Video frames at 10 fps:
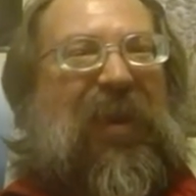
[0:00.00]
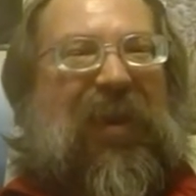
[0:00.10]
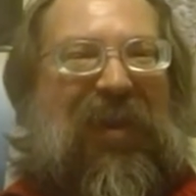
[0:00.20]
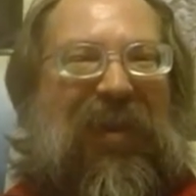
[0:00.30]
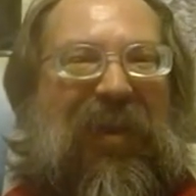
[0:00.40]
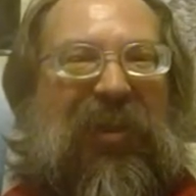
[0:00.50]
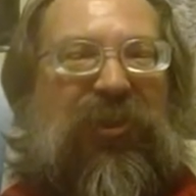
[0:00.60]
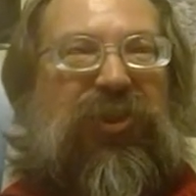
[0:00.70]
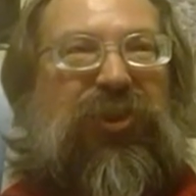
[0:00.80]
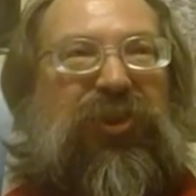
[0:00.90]

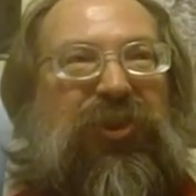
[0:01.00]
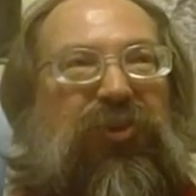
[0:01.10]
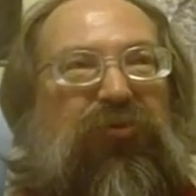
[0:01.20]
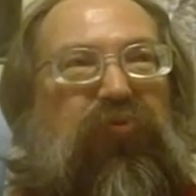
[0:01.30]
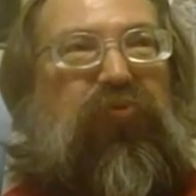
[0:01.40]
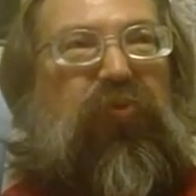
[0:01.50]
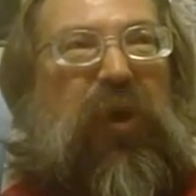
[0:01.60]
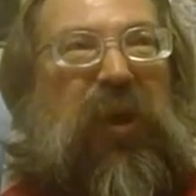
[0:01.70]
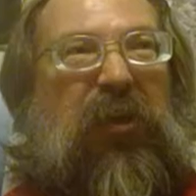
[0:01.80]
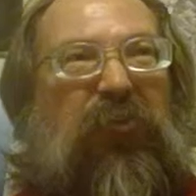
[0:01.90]

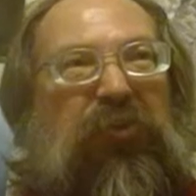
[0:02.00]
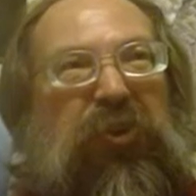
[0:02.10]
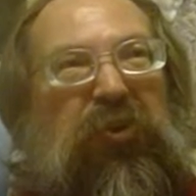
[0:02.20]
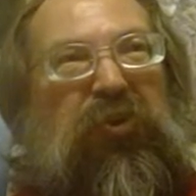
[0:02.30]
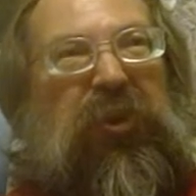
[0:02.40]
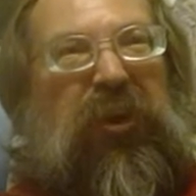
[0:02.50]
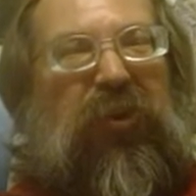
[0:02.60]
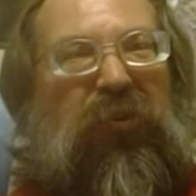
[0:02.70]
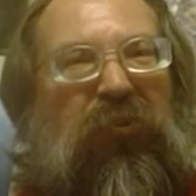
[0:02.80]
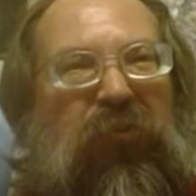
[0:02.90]
12,
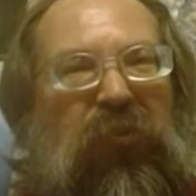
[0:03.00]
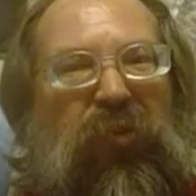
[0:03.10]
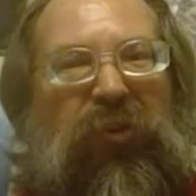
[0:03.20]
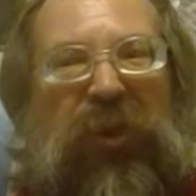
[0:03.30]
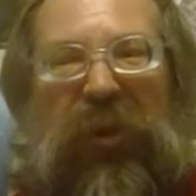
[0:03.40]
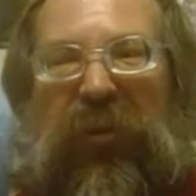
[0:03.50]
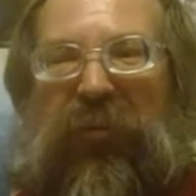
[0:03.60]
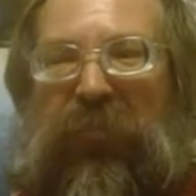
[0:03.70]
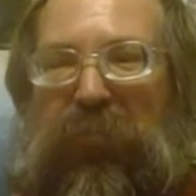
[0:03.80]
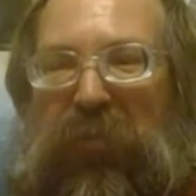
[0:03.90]
13, or 14
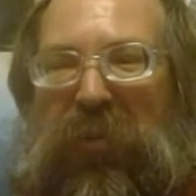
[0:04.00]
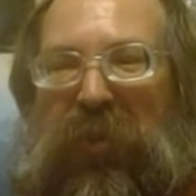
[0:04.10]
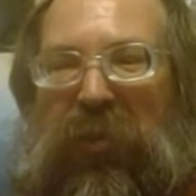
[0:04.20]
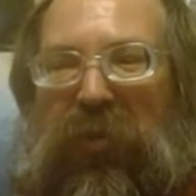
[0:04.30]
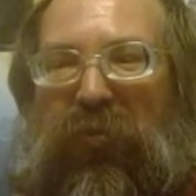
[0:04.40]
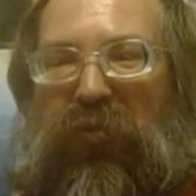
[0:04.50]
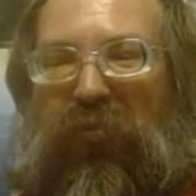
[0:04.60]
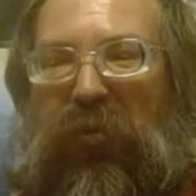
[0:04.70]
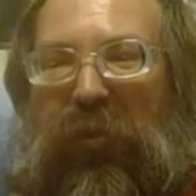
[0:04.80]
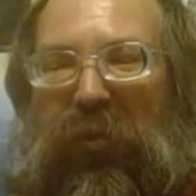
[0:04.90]
is pretty
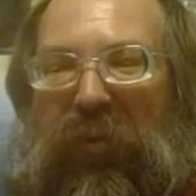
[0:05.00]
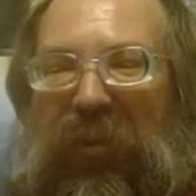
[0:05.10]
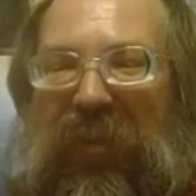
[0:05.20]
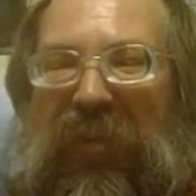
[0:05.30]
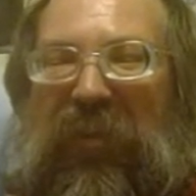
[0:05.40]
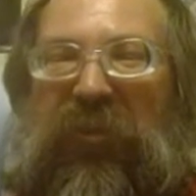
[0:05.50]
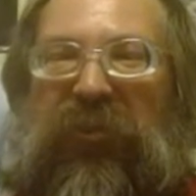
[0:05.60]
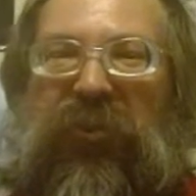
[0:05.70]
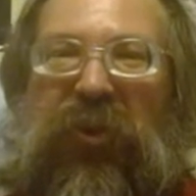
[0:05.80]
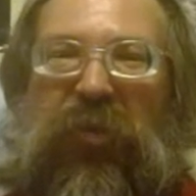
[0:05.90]
usual.
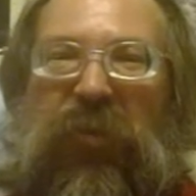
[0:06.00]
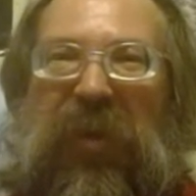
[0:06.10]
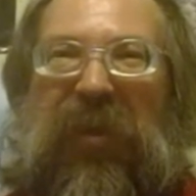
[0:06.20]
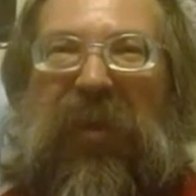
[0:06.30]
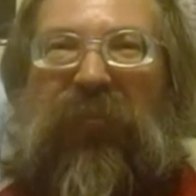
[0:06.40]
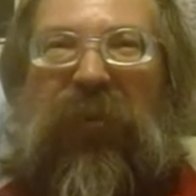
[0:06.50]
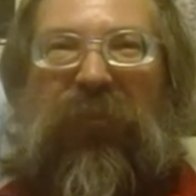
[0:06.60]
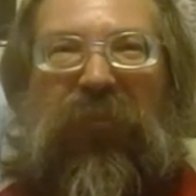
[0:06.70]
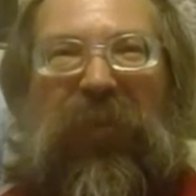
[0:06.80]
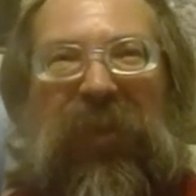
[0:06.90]
So even
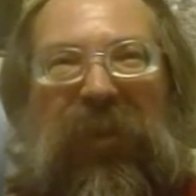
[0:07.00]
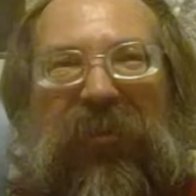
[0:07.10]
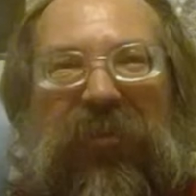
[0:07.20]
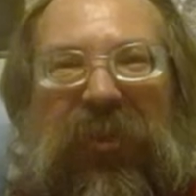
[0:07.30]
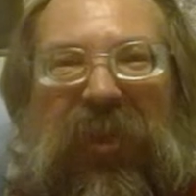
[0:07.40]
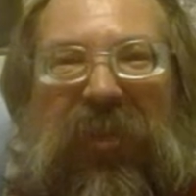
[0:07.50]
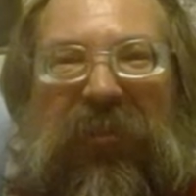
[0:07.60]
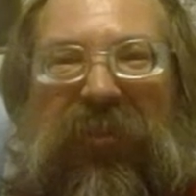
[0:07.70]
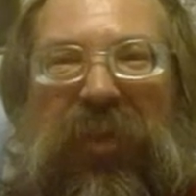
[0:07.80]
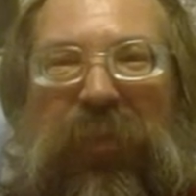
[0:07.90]
for these
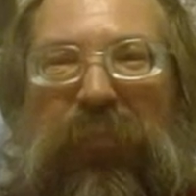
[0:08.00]
things, they